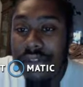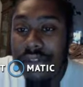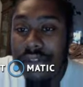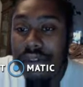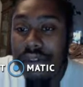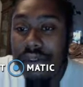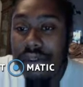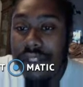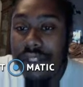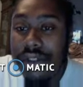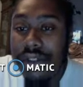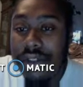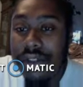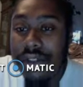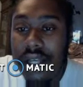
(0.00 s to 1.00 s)
So either
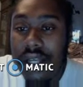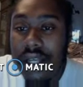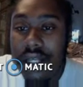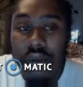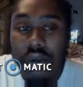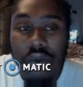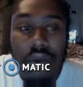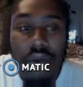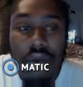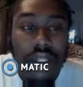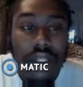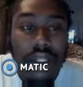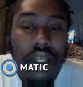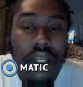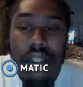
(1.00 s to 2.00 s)
side could win
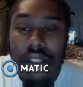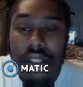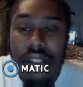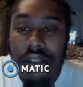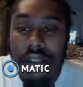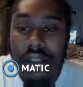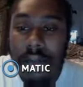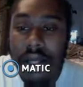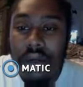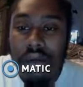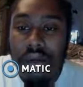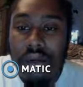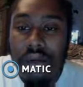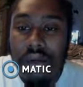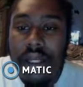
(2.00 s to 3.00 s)
this battle
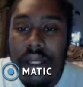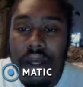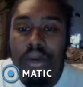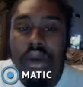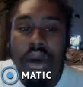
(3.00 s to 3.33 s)
right now.